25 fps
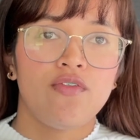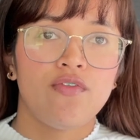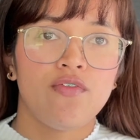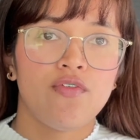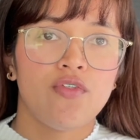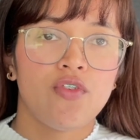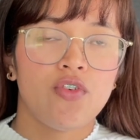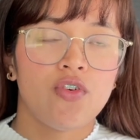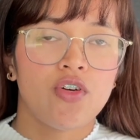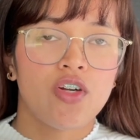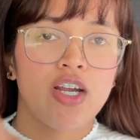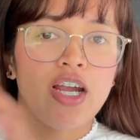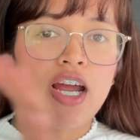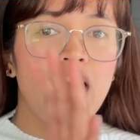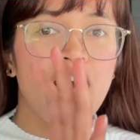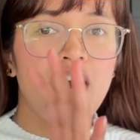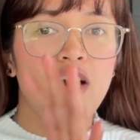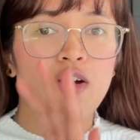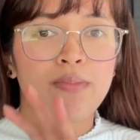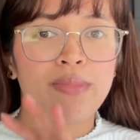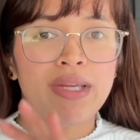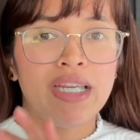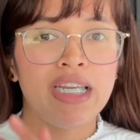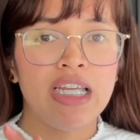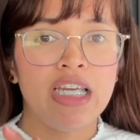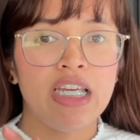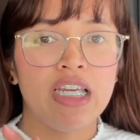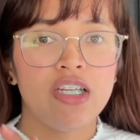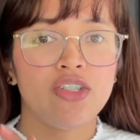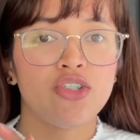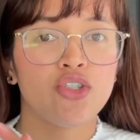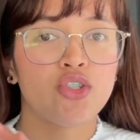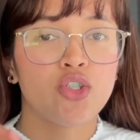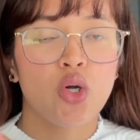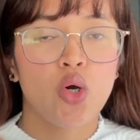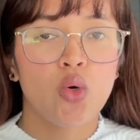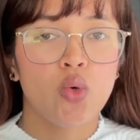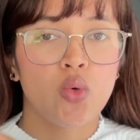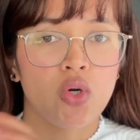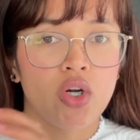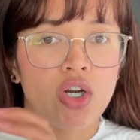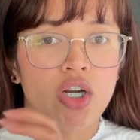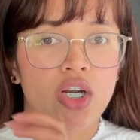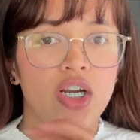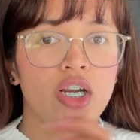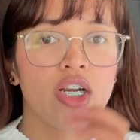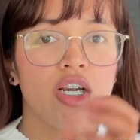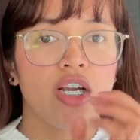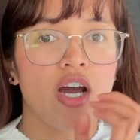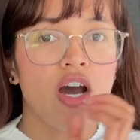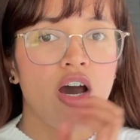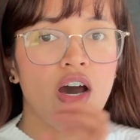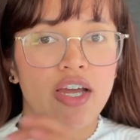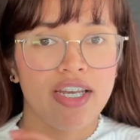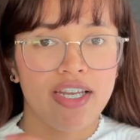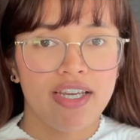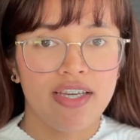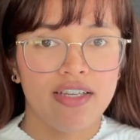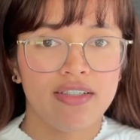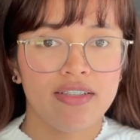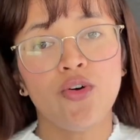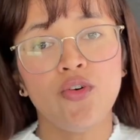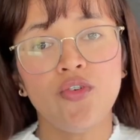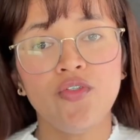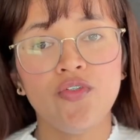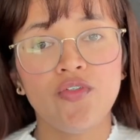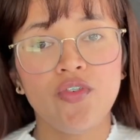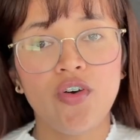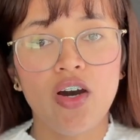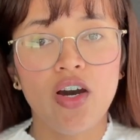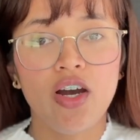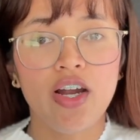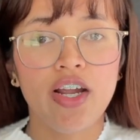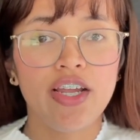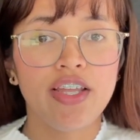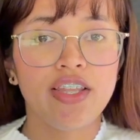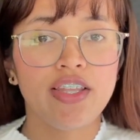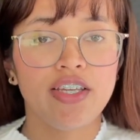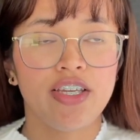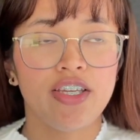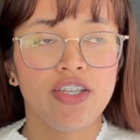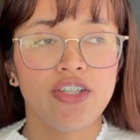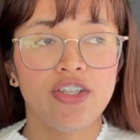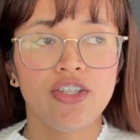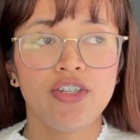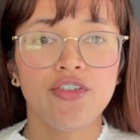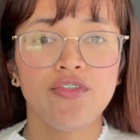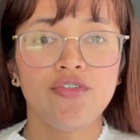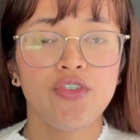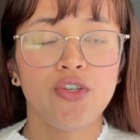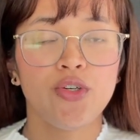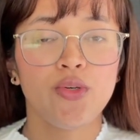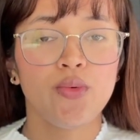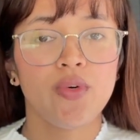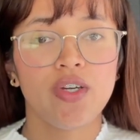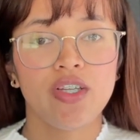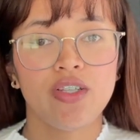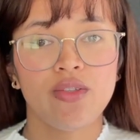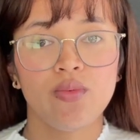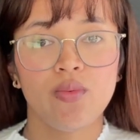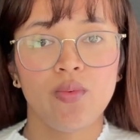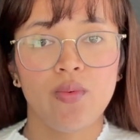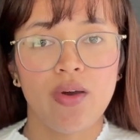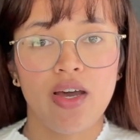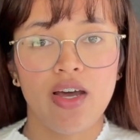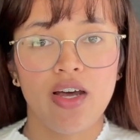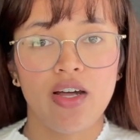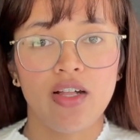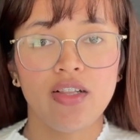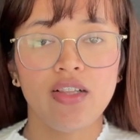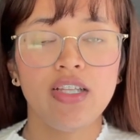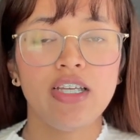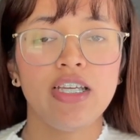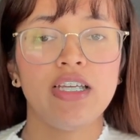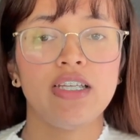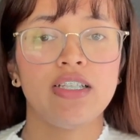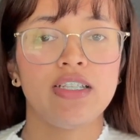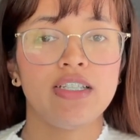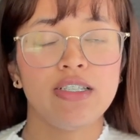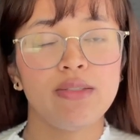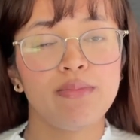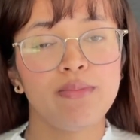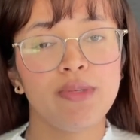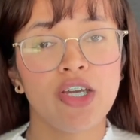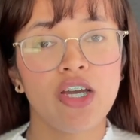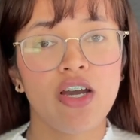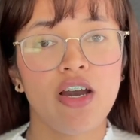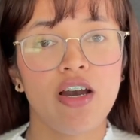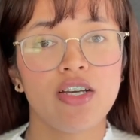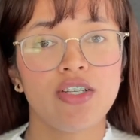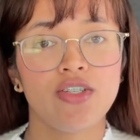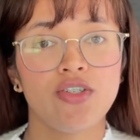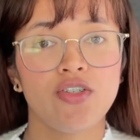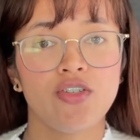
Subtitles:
for how many drawer on it. So far, the interview went well. It is because